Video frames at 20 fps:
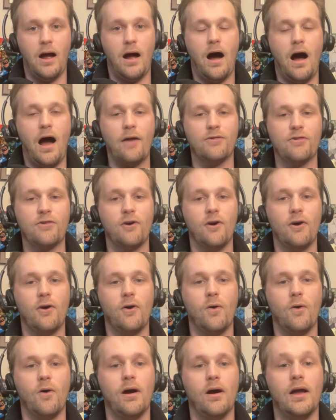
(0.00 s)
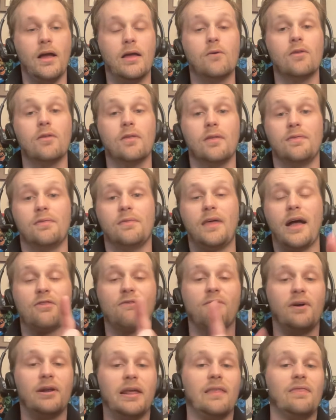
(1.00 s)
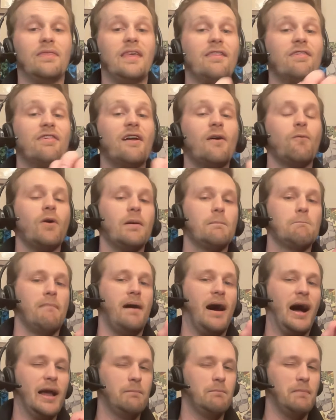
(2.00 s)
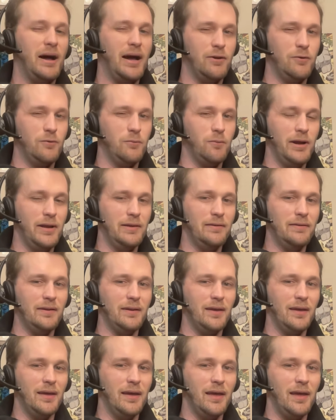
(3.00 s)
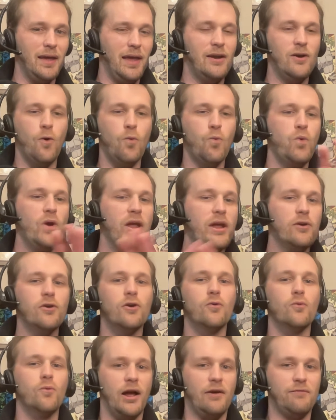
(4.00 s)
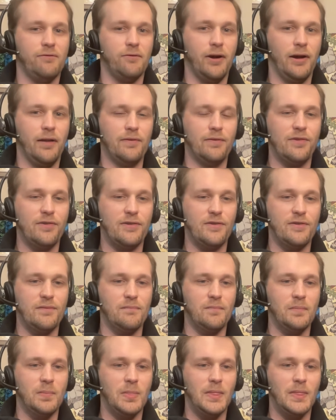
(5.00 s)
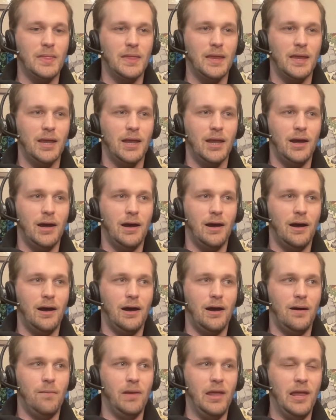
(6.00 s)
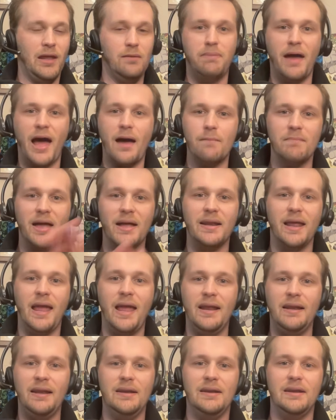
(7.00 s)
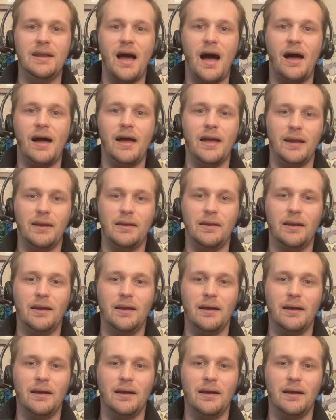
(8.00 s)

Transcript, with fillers: also, that's funny. That's not where my mind went. In a weirder reference, um, in Batman '89,